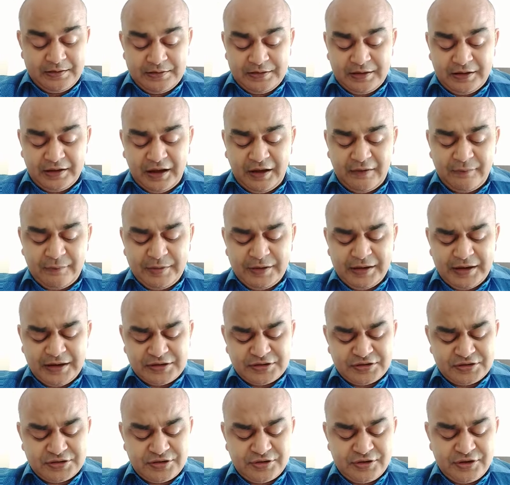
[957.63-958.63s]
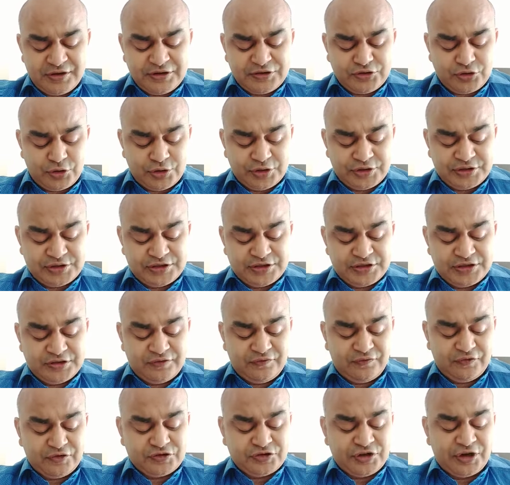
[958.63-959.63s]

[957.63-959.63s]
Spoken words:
The government has three choices for